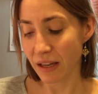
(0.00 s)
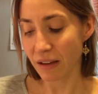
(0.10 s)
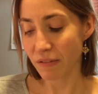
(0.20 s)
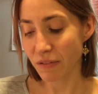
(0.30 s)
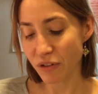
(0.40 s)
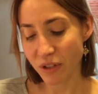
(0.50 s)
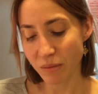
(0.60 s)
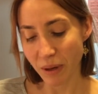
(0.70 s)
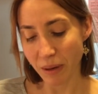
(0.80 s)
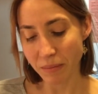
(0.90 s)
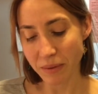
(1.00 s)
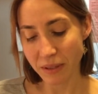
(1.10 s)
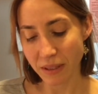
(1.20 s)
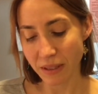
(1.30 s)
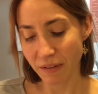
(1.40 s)
infusion
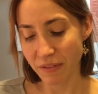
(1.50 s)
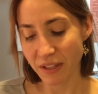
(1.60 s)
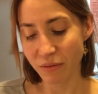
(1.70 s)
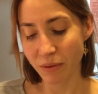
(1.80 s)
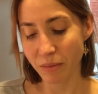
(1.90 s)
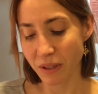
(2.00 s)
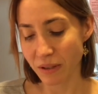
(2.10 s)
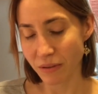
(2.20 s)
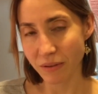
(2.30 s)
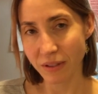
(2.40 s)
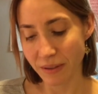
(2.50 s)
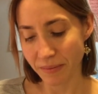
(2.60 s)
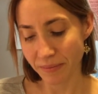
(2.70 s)
pumps, if these will be used.